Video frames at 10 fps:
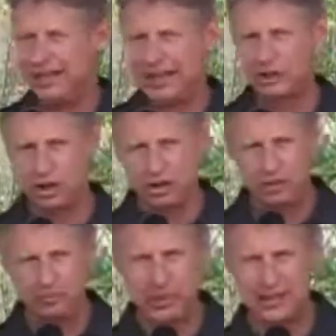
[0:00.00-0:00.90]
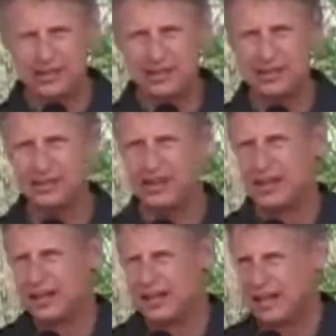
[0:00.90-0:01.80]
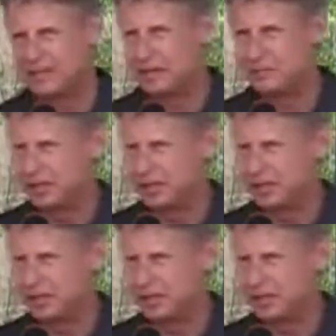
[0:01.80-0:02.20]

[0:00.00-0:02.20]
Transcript: That's all the bases, that's the